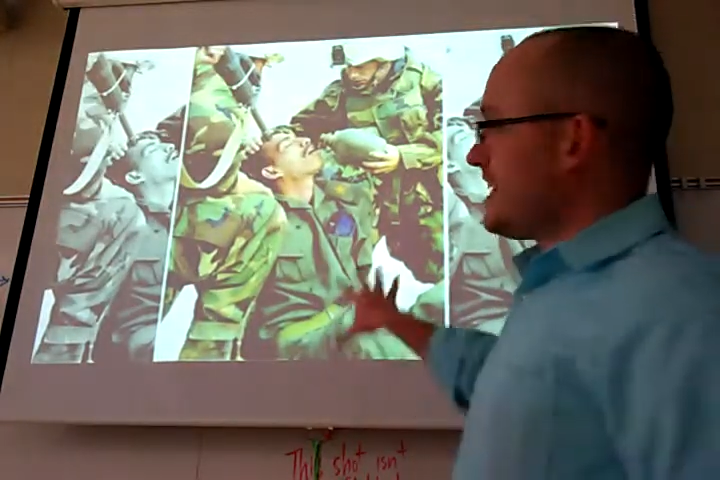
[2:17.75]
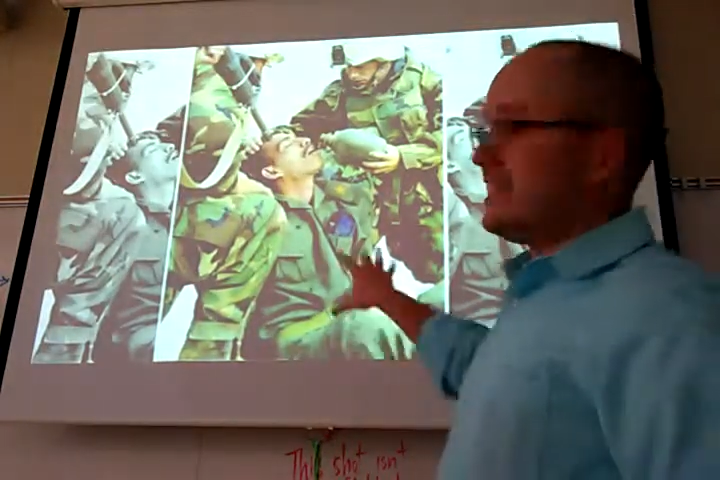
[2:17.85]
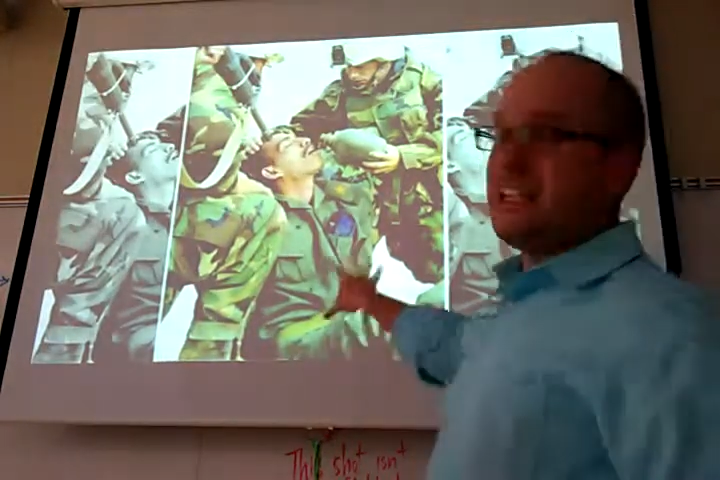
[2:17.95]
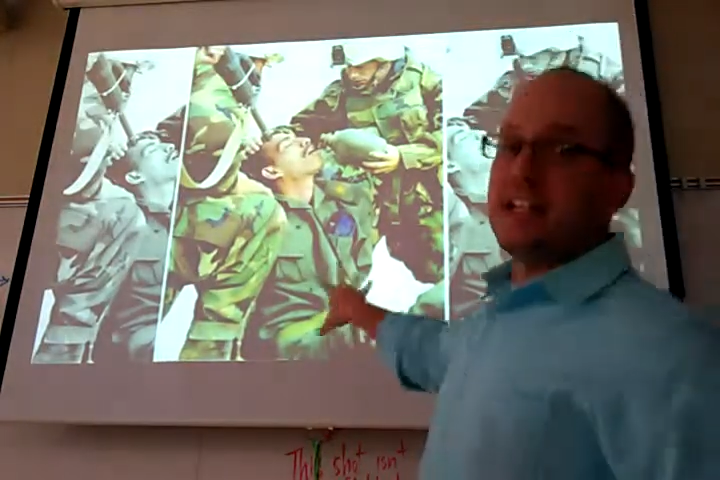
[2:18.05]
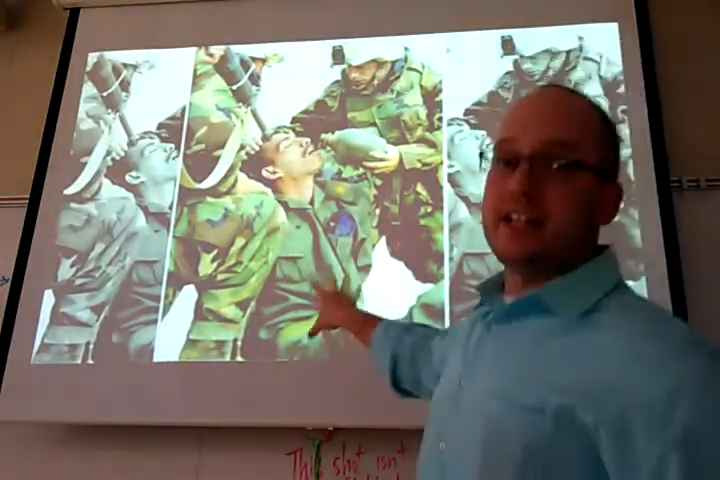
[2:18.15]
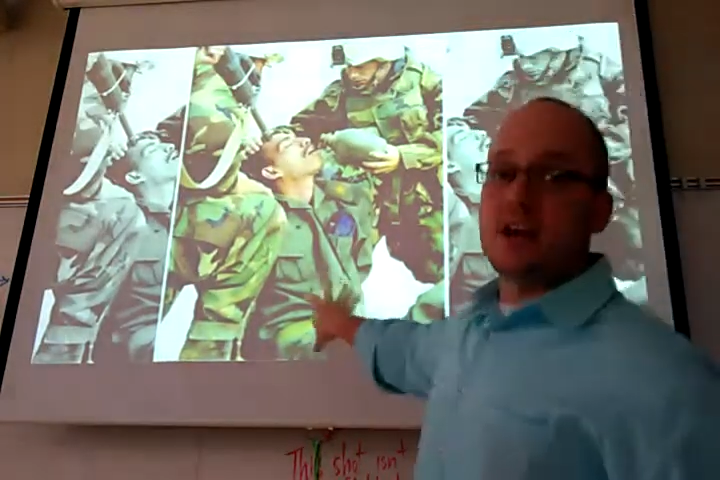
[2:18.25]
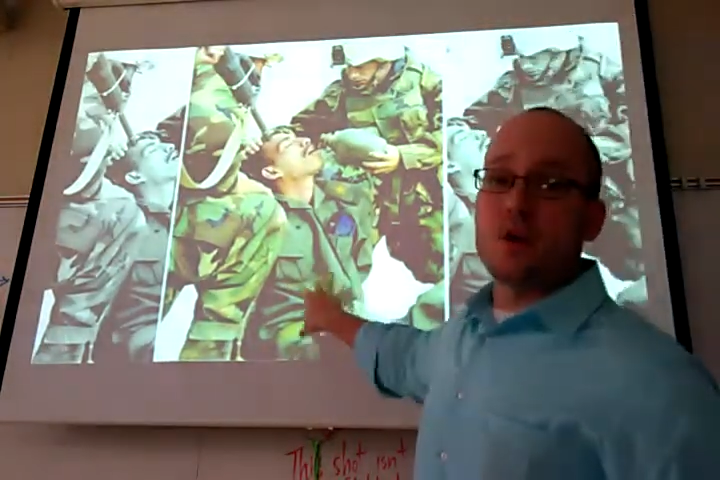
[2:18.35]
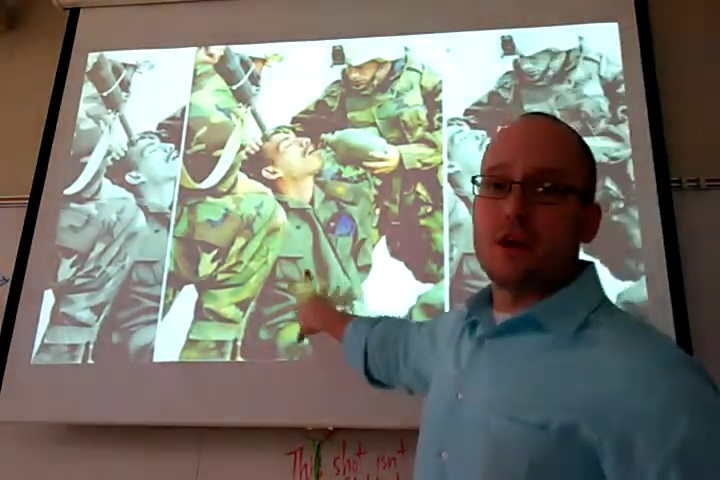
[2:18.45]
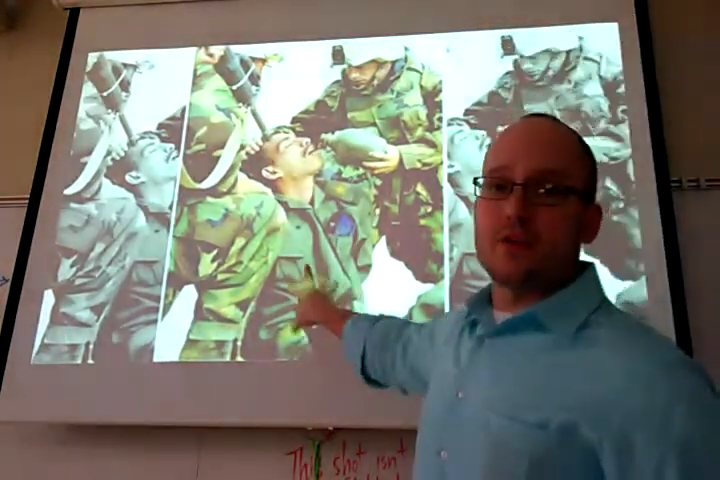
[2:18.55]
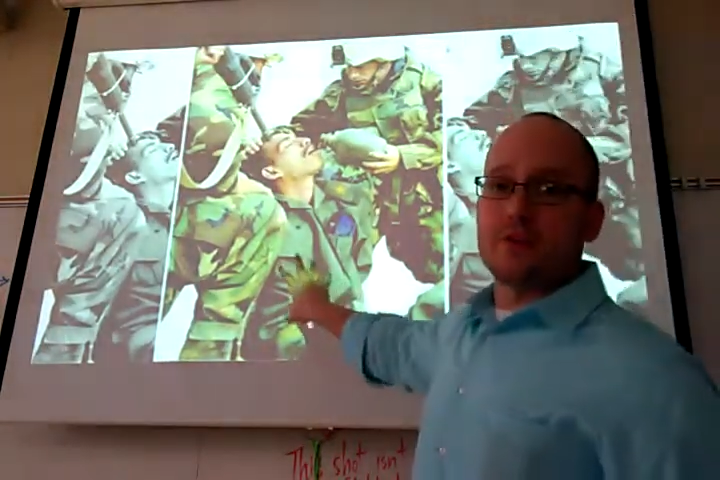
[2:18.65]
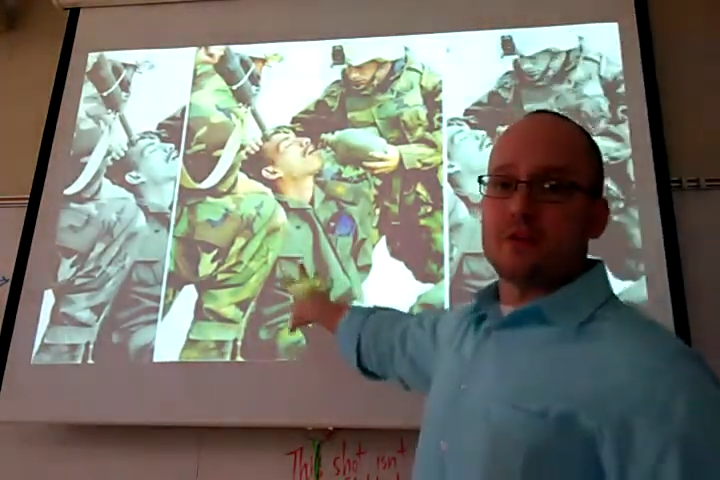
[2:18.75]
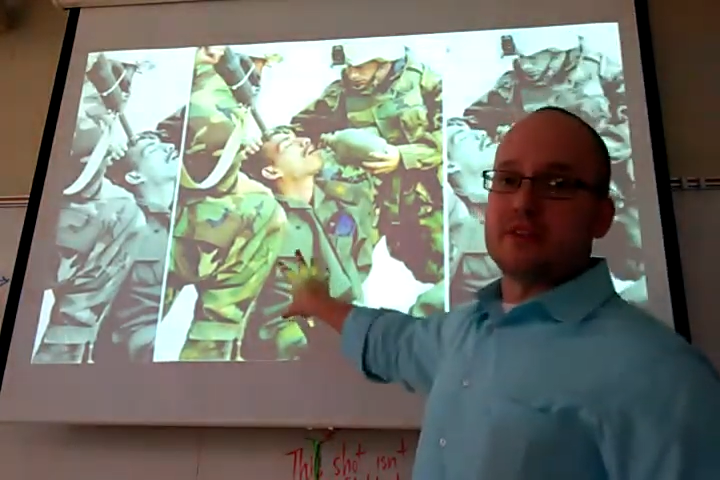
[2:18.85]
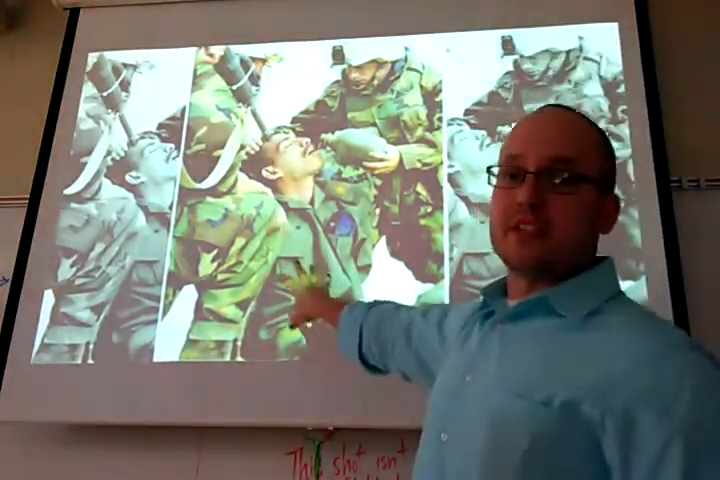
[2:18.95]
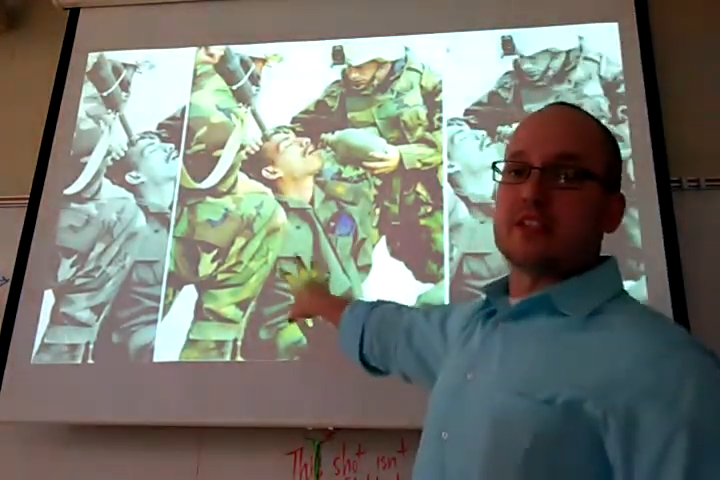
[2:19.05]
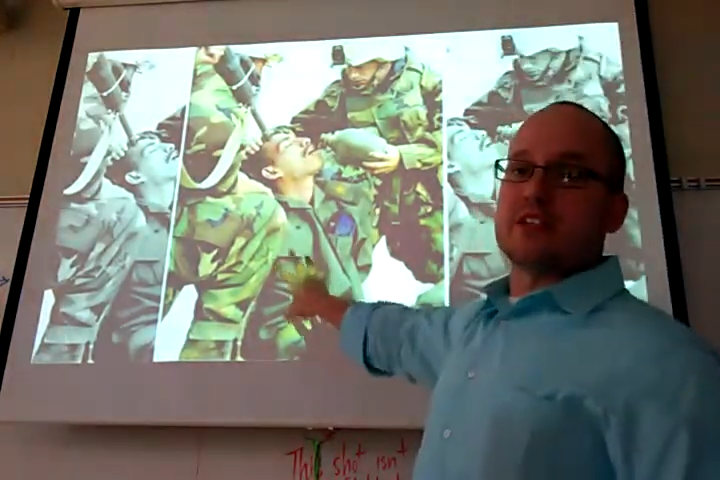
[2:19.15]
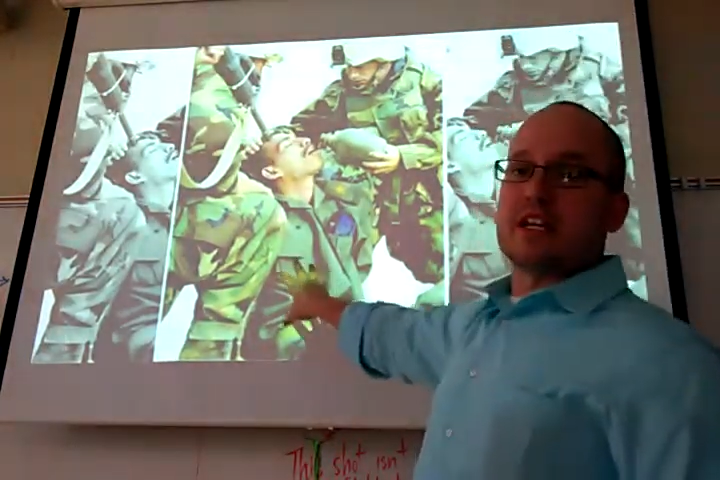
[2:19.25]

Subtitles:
leaning away from this